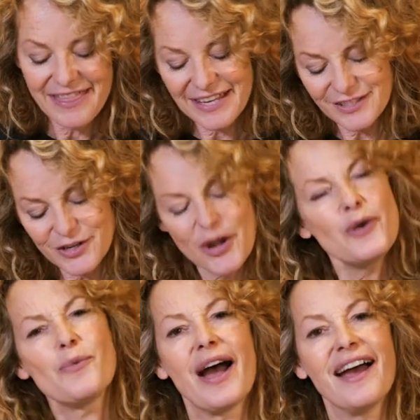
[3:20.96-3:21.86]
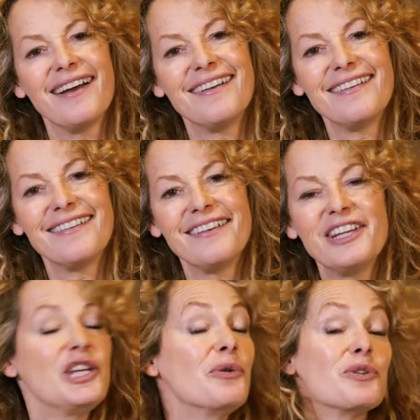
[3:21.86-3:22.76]
There's nowhere
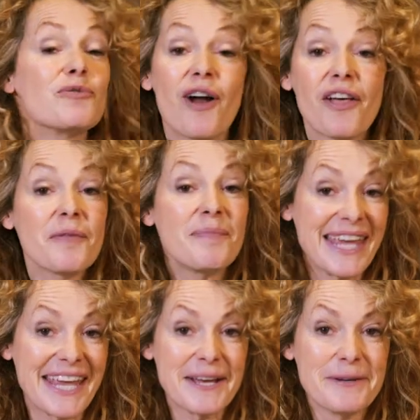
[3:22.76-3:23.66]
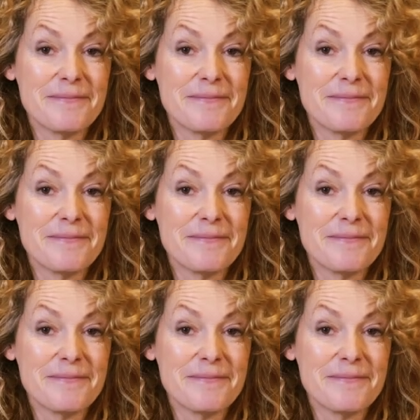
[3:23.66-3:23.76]
you would rather be.